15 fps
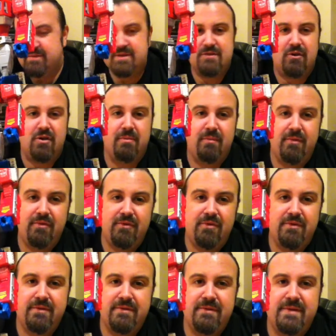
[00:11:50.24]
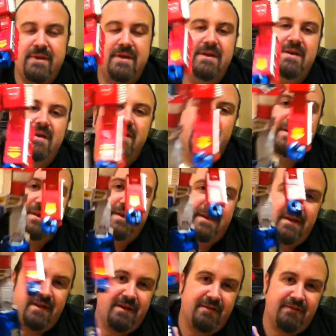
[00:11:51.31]
stock more
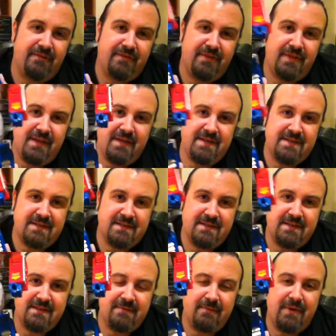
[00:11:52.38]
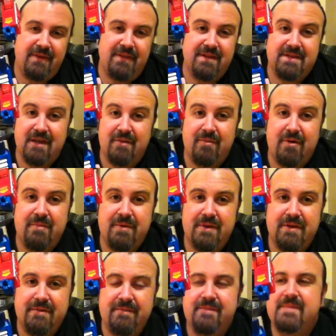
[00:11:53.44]
of these when they're so
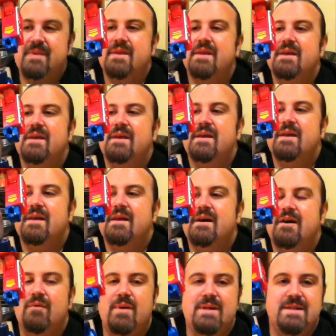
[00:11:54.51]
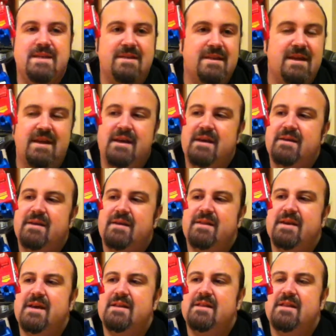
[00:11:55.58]
popular. I went in there and
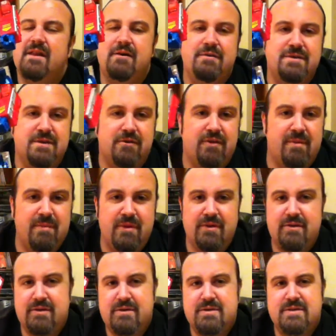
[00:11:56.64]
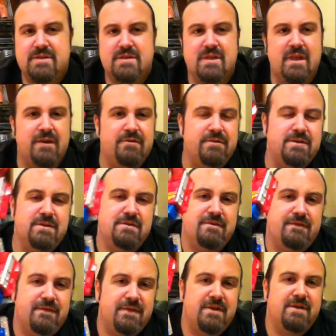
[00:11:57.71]
they had loads of Grimlocks, loads
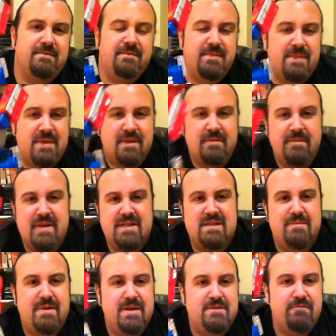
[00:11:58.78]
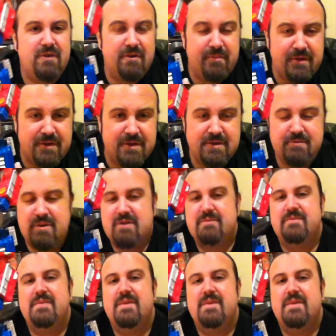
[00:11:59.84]
of Masterpiece Rodimus as well,